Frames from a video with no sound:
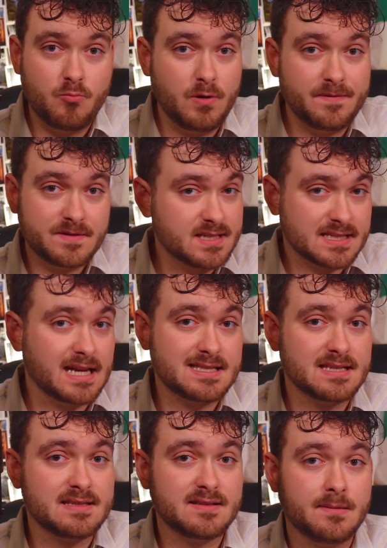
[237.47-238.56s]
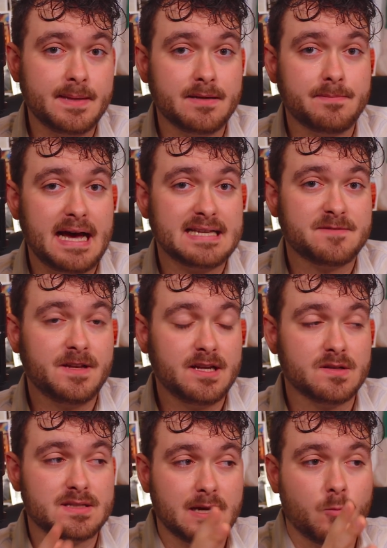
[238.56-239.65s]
We've discussed this a little bit in past videos, like